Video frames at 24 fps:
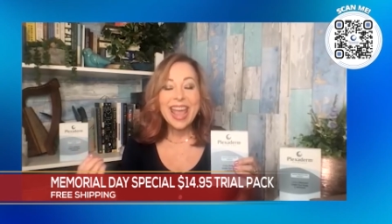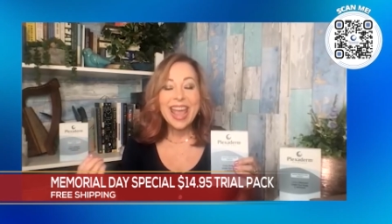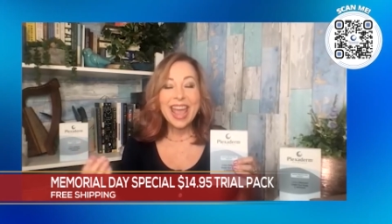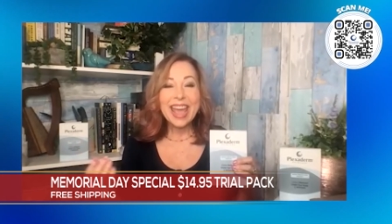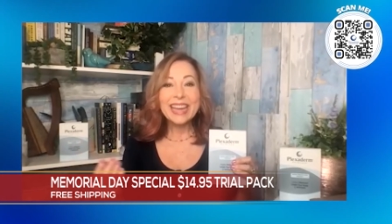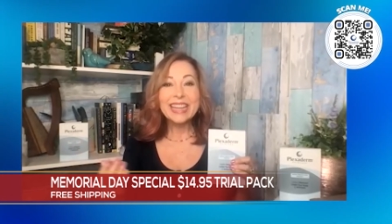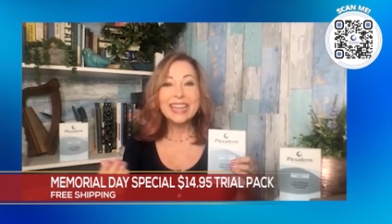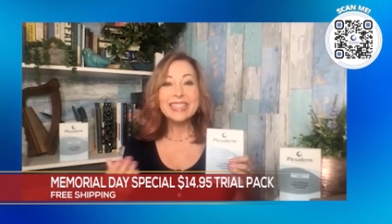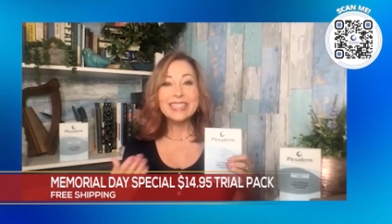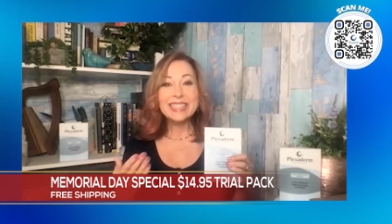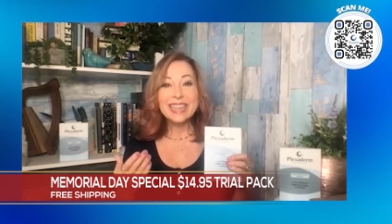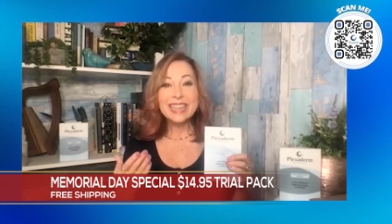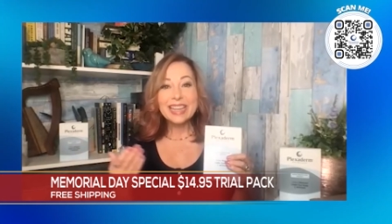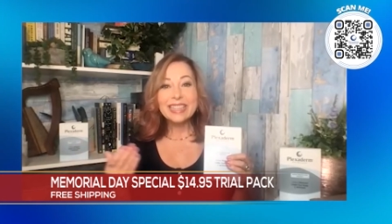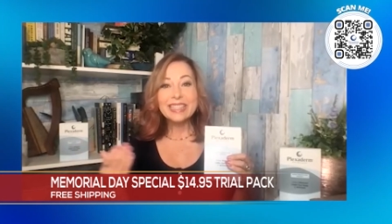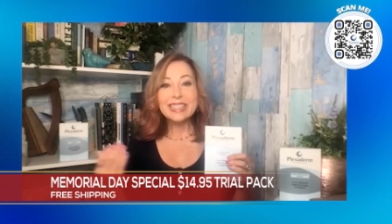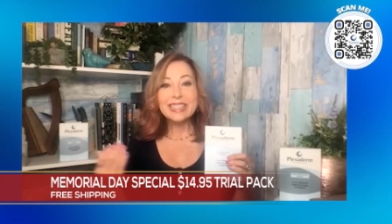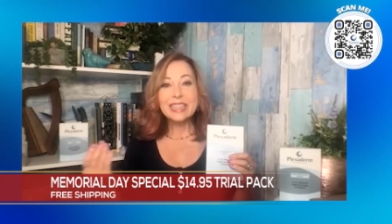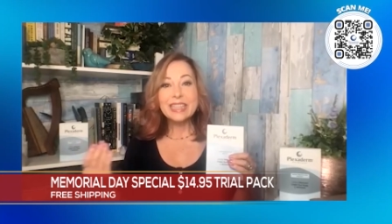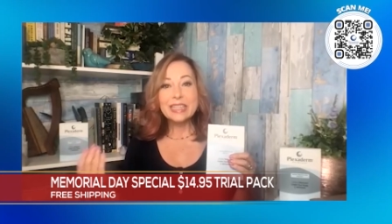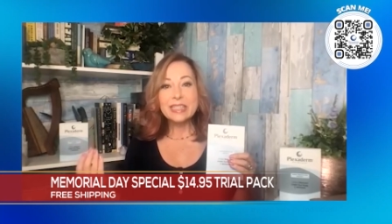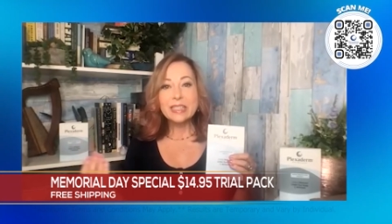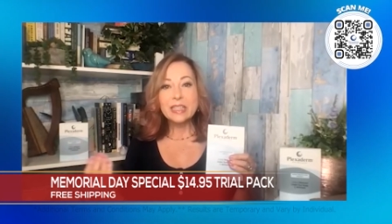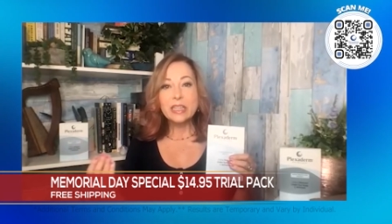And it's nice
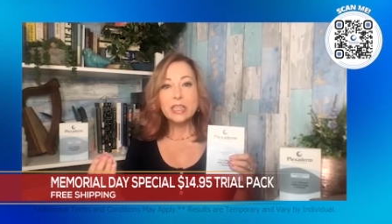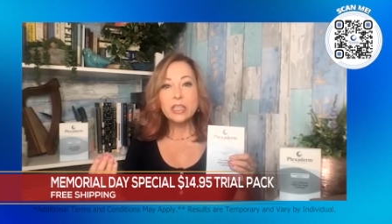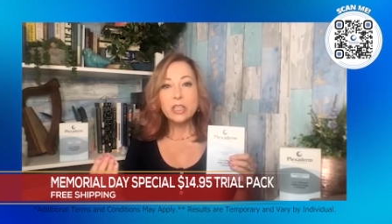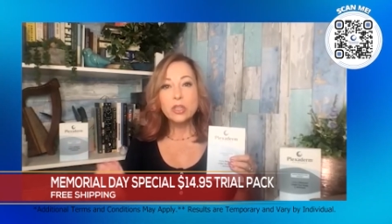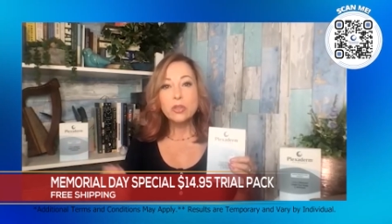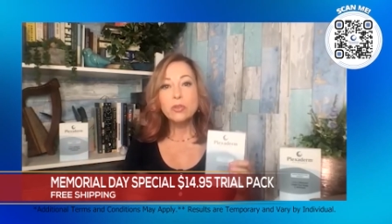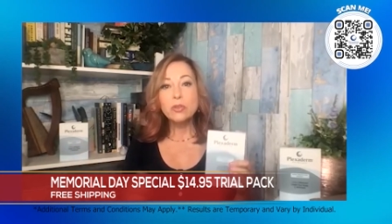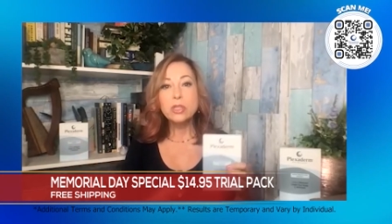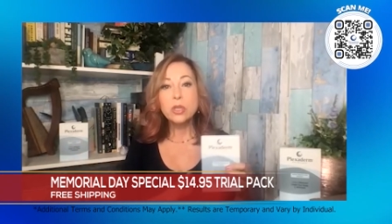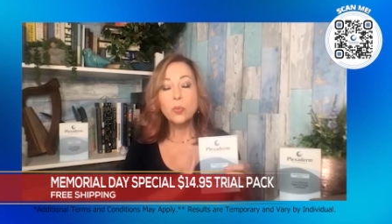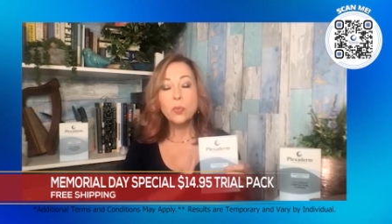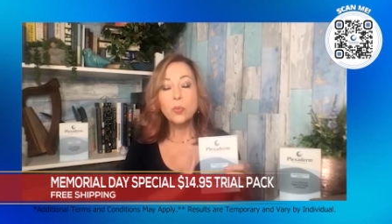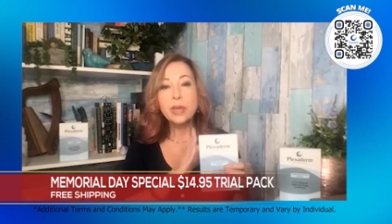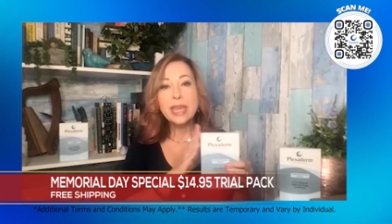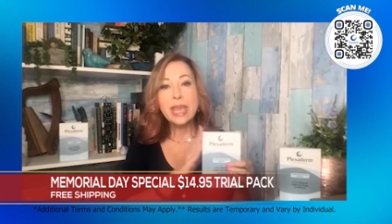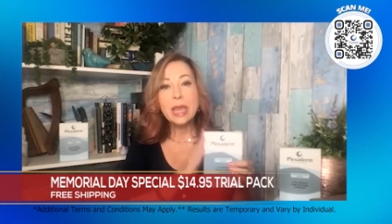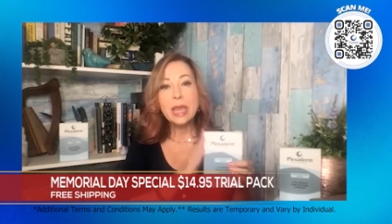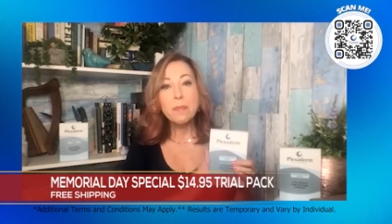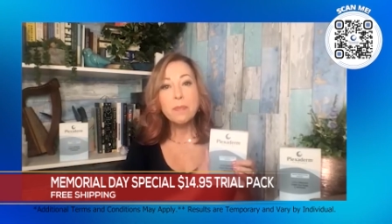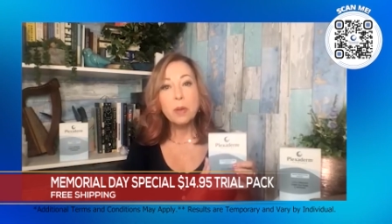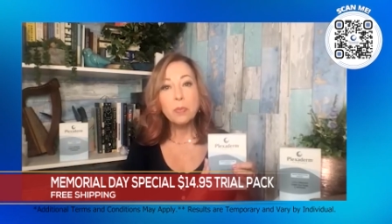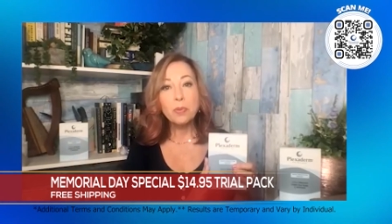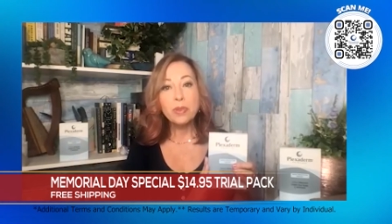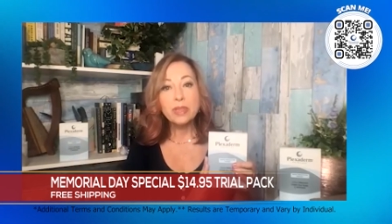and easy to use. So we
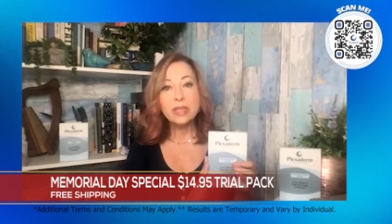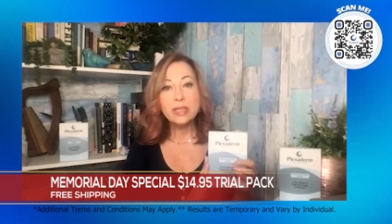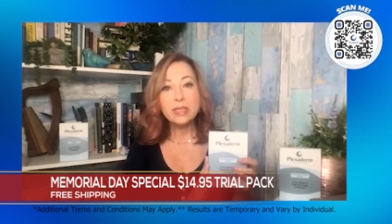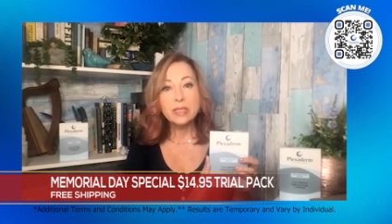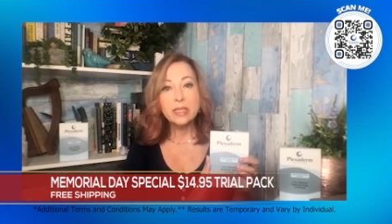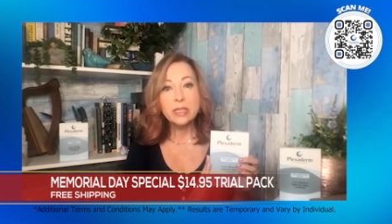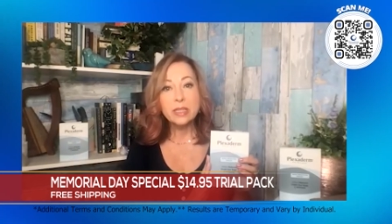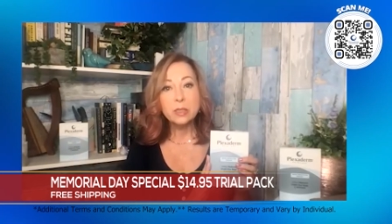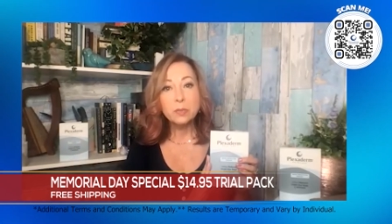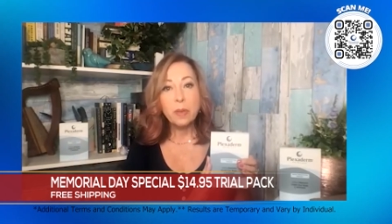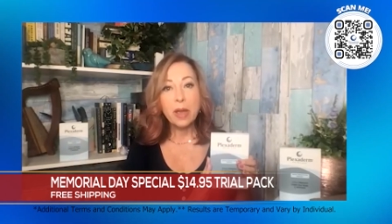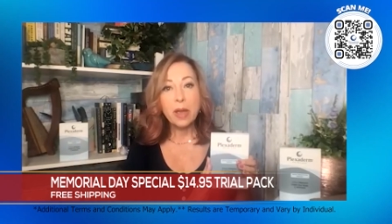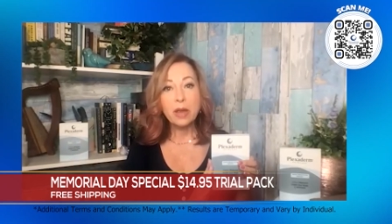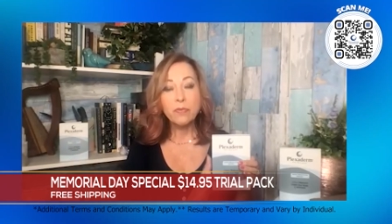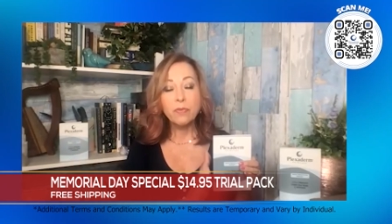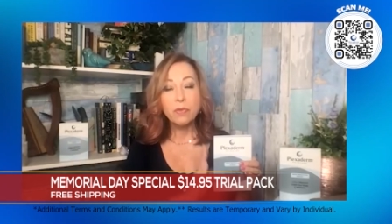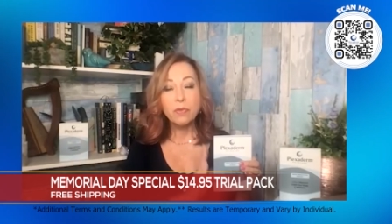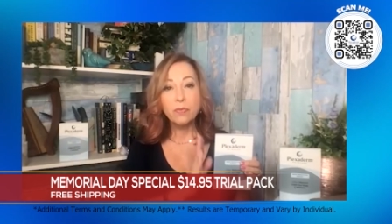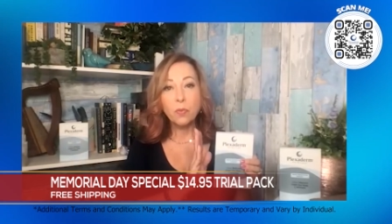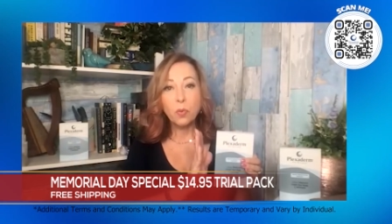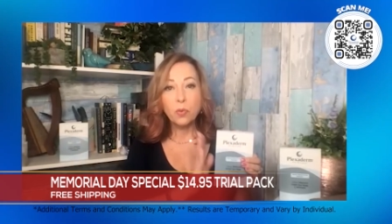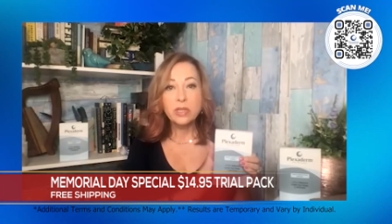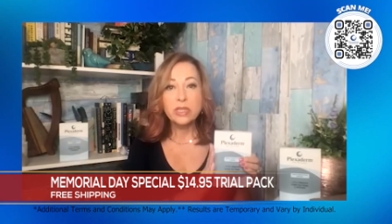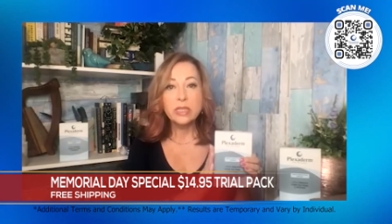came up with a six pack
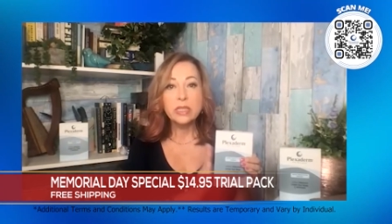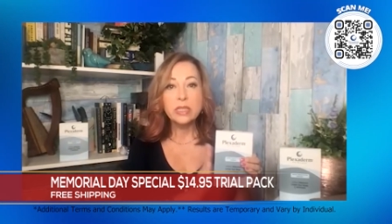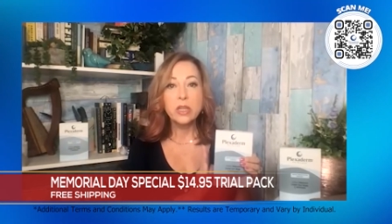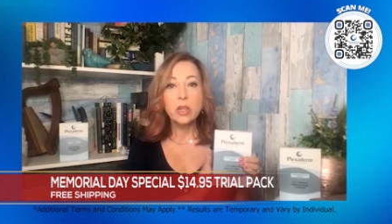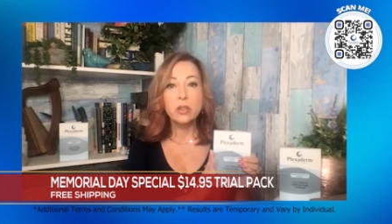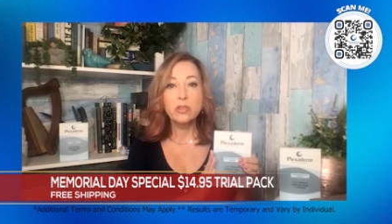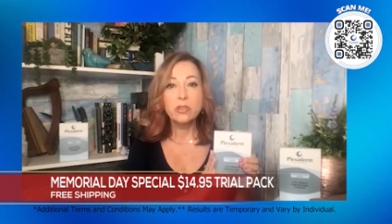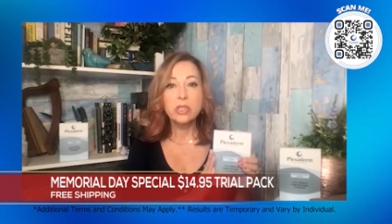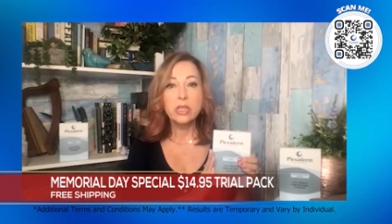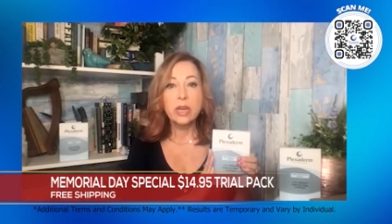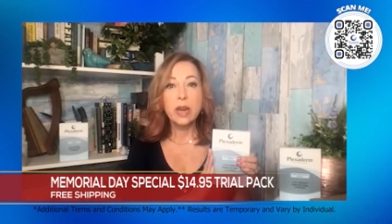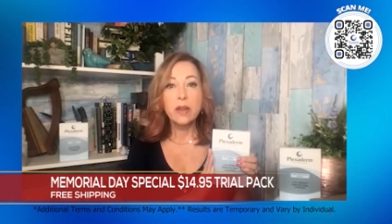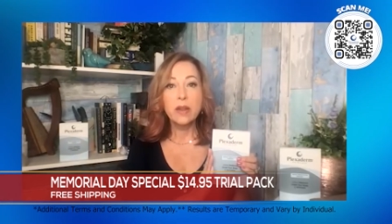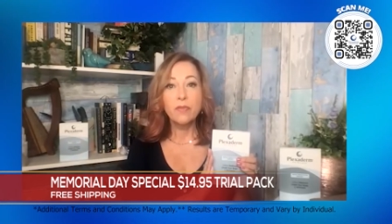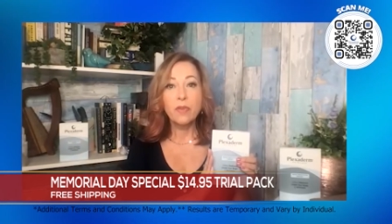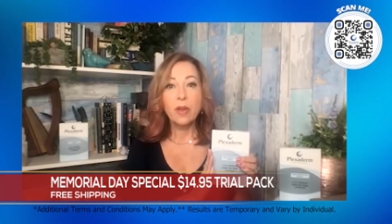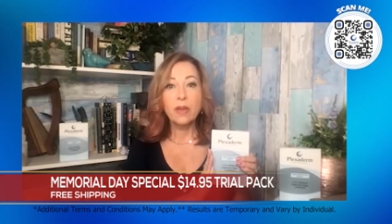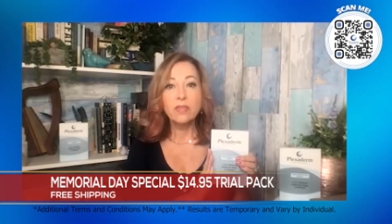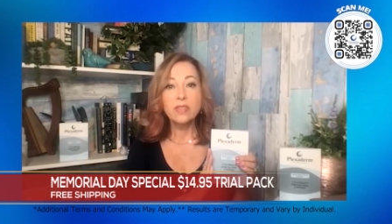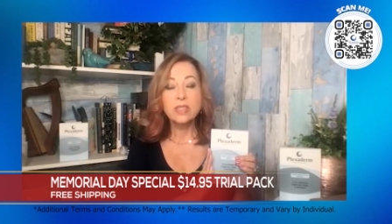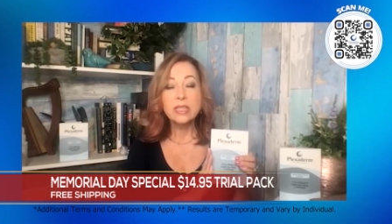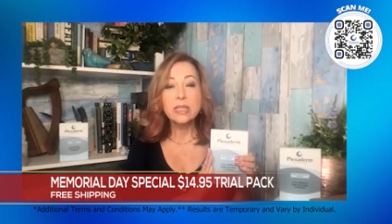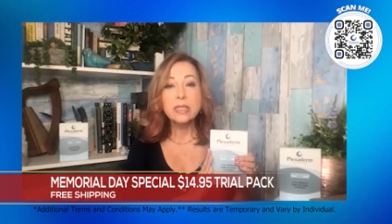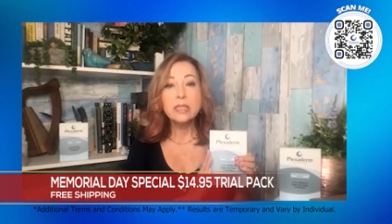for
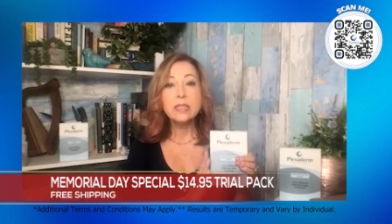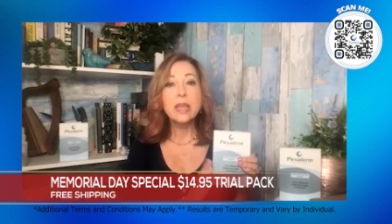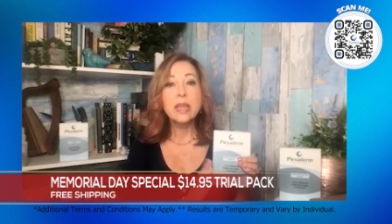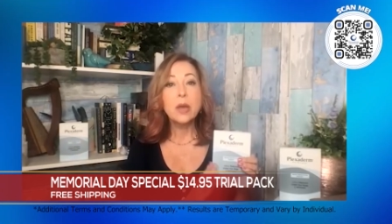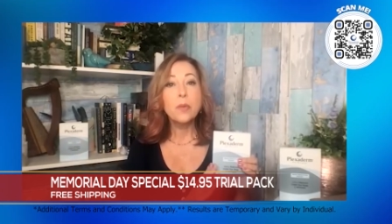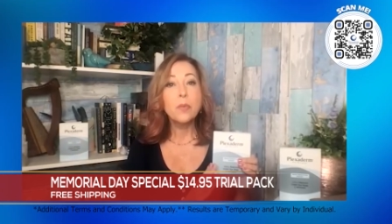$14.95.